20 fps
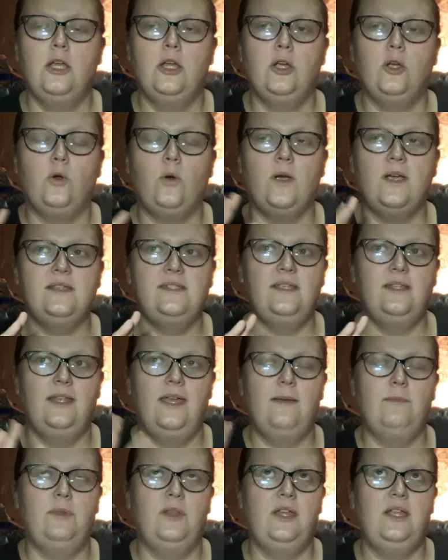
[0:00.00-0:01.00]
Crazy
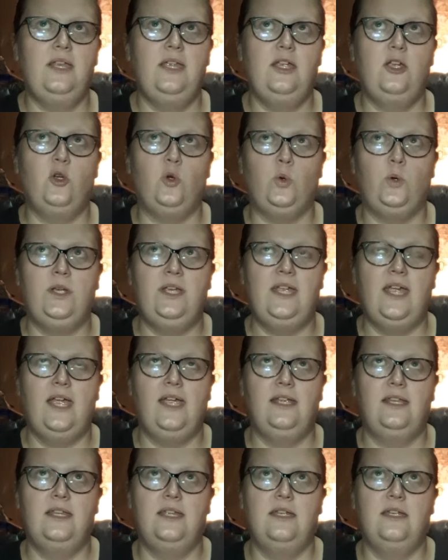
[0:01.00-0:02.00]
Lamp Lady
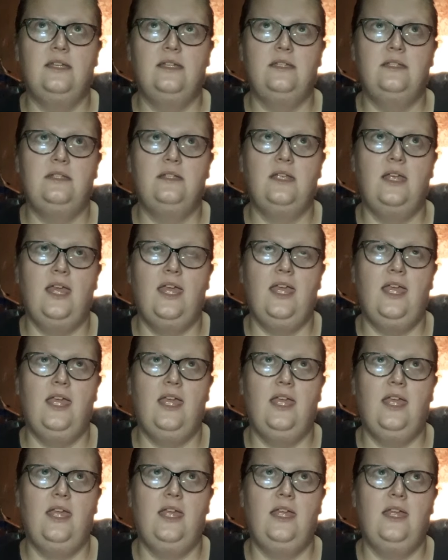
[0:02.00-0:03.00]
created
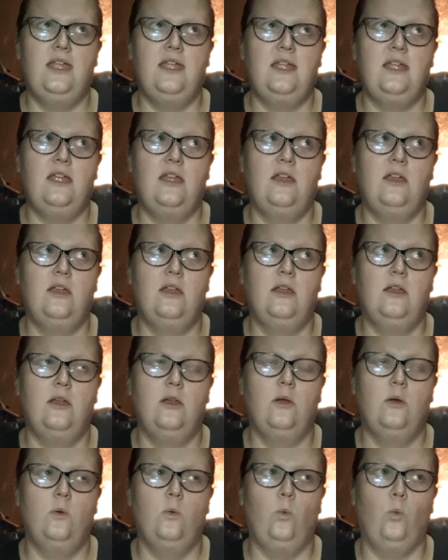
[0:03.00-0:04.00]
a
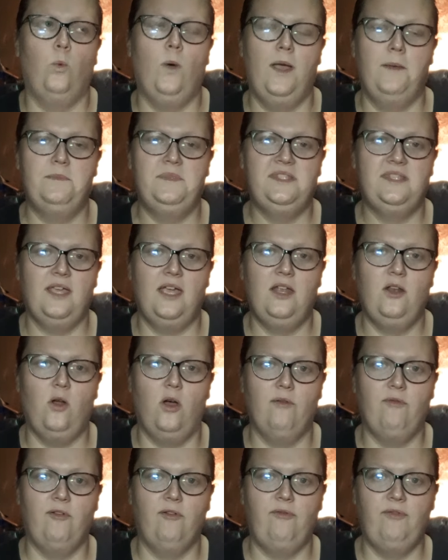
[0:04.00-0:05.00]
website
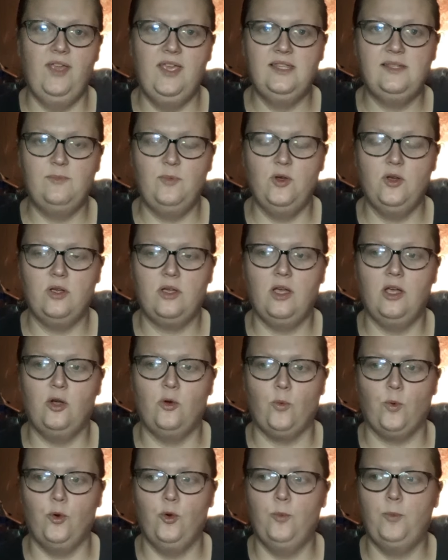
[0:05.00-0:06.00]
off of Facebook, a
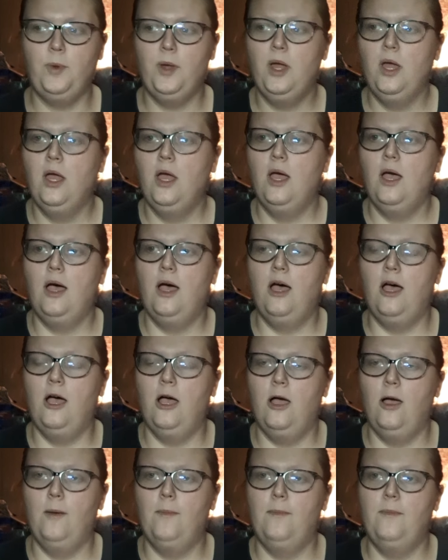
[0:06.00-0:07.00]
group
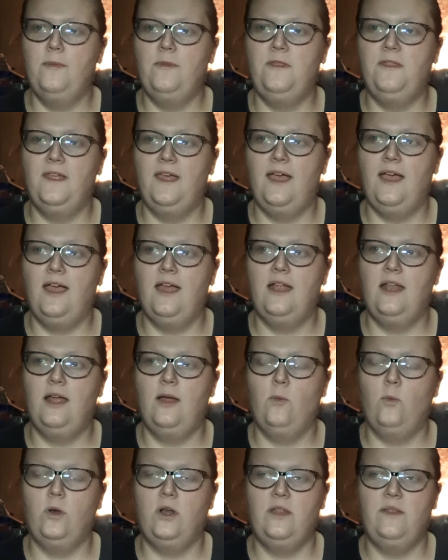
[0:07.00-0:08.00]
that
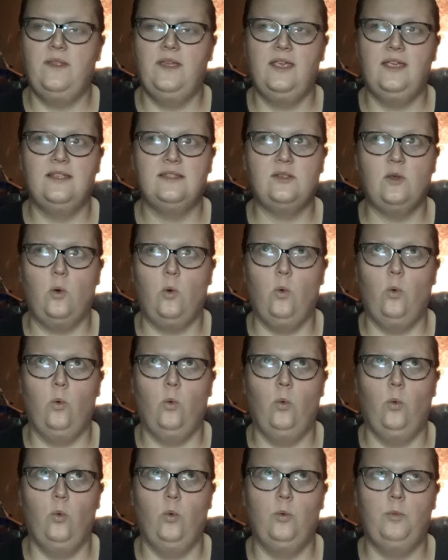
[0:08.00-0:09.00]
I want to think is
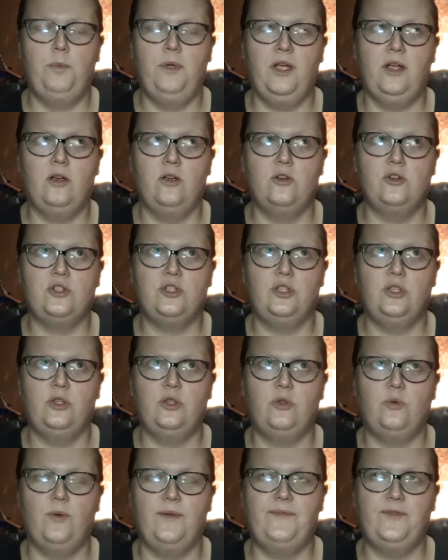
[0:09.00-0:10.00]
old pickers and
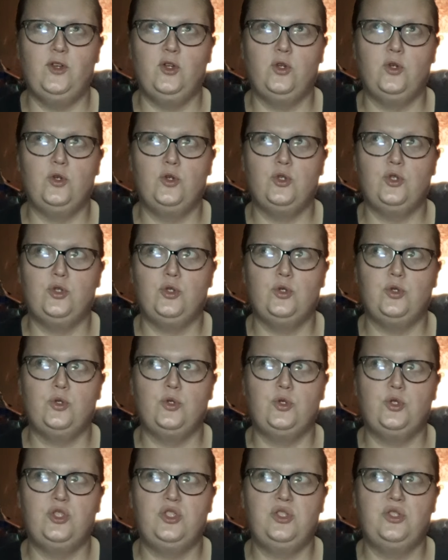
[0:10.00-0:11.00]
thrifters or
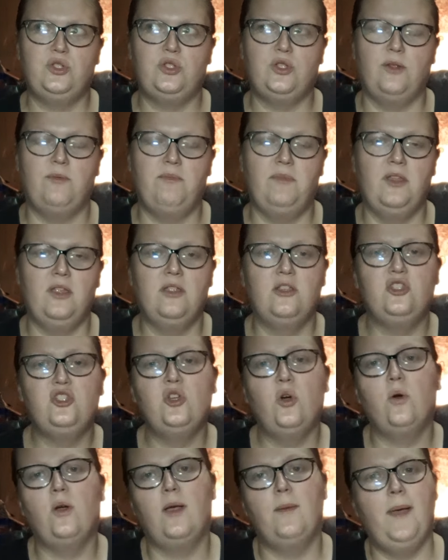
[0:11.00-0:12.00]
something.
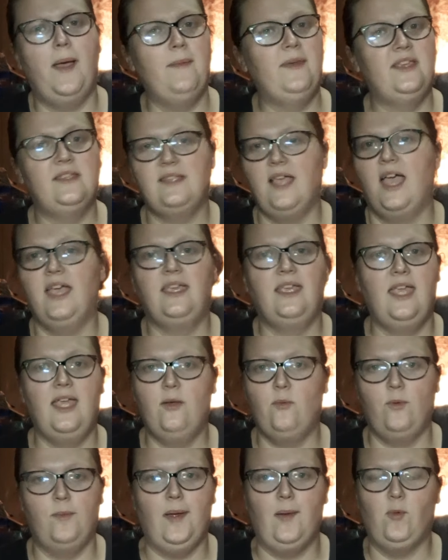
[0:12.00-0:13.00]
Don't come at me because I can't
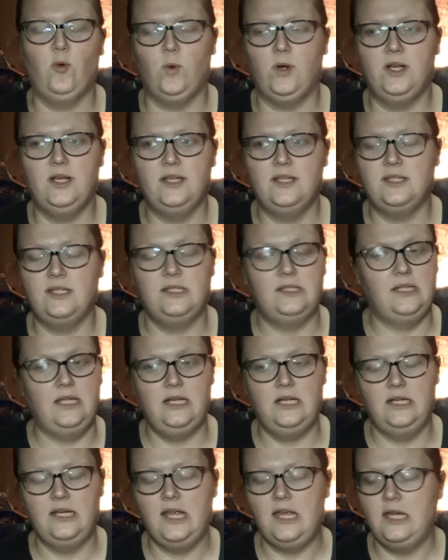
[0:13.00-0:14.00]
remember what it is. It's late
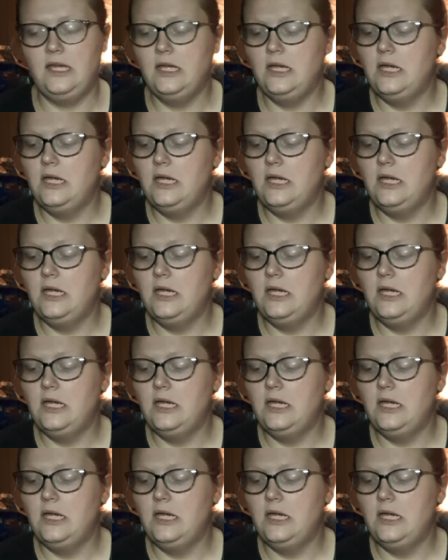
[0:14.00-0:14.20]
at night.